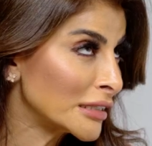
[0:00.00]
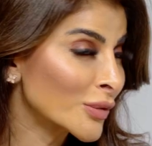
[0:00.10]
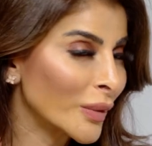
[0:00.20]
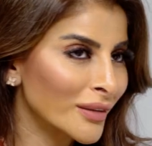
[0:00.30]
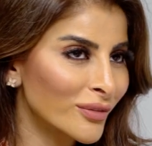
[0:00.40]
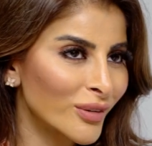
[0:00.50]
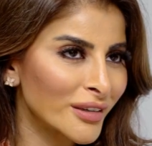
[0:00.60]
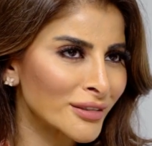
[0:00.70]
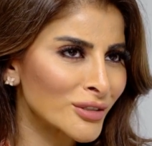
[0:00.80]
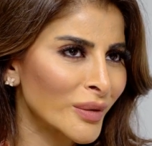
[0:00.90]
24
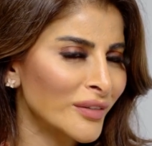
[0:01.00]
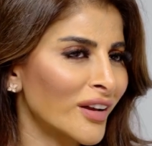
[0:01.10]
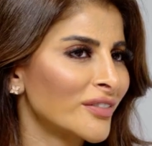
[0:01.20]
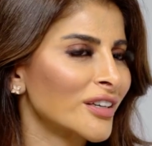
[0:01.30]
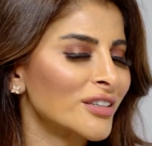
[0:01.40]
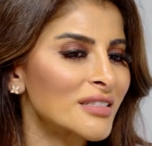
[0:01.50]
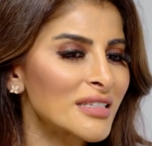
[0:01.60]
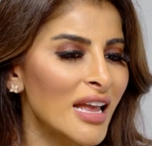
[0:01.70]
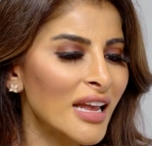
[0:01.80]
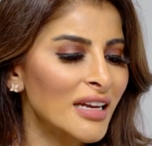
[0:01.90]
years, 25 years.
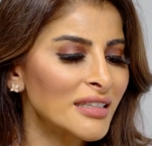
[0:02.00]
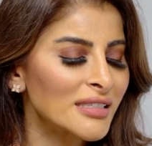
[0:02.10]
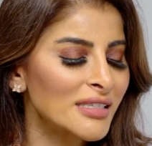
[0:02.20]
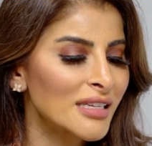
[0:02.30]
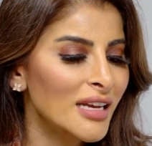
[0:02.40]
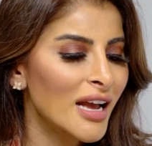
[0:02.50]
And